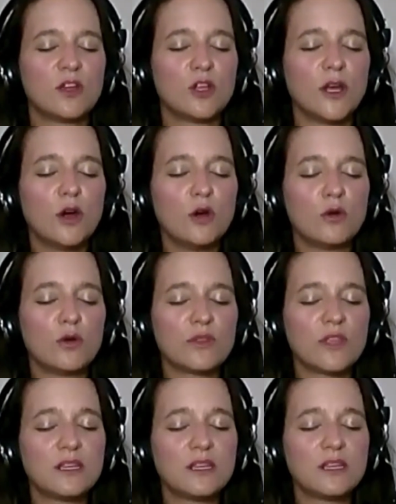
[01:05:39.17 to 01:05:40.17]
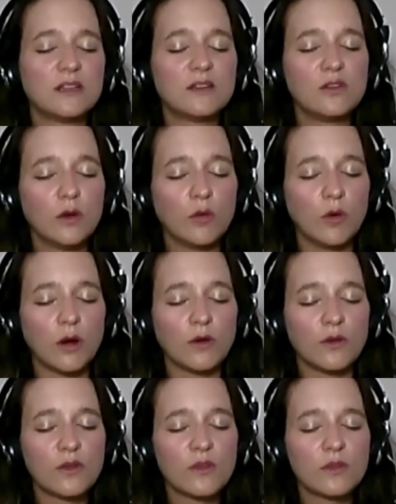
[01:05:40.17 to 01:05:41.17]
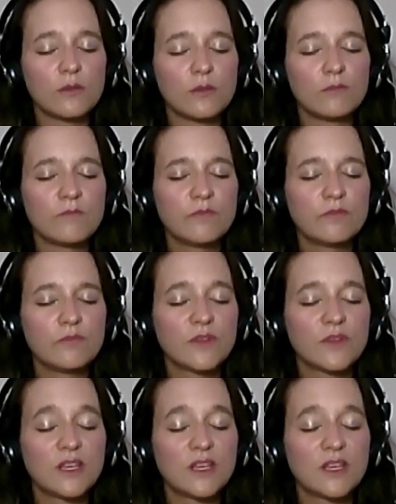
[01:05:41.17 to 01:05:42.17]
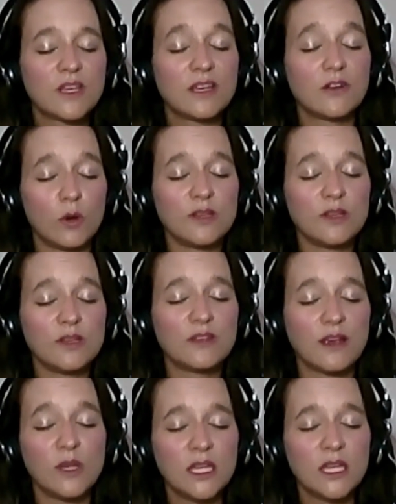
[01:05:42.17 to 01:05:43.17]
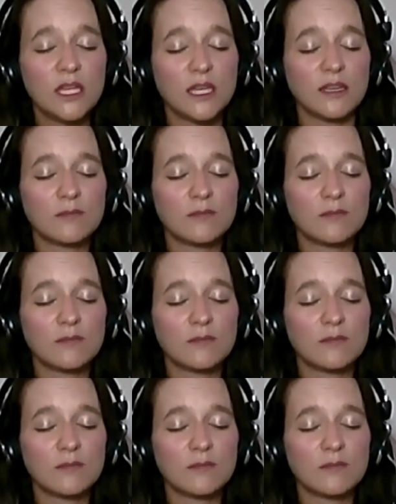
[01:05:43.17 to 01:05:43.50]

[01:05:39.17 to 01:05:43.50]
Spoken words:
Know that it is yours. It always has been.